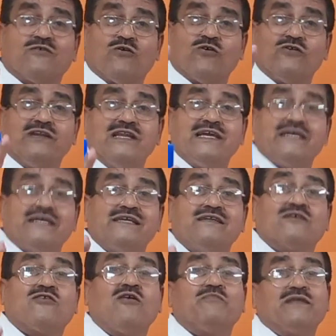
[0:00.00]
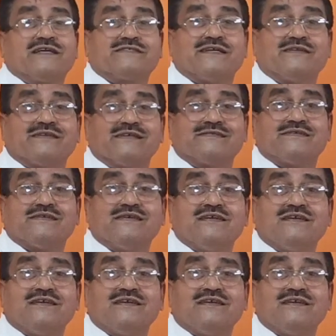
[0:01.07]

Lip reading: only in a complex sentence.